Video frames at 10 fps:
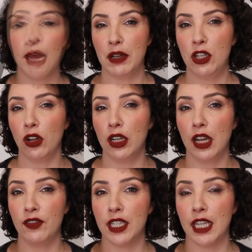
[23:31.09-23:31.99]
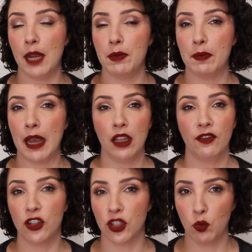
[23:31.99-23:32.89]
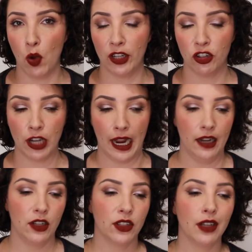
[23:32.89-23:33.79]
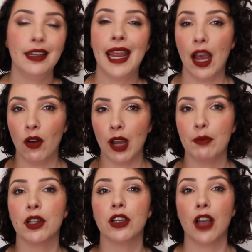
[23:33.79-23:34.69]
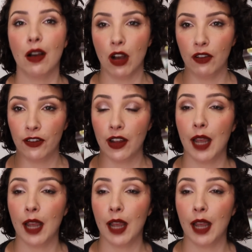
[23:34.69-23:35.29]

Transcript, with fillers: but not enough to keep the palette for just one shade. So now I'm gonna go off.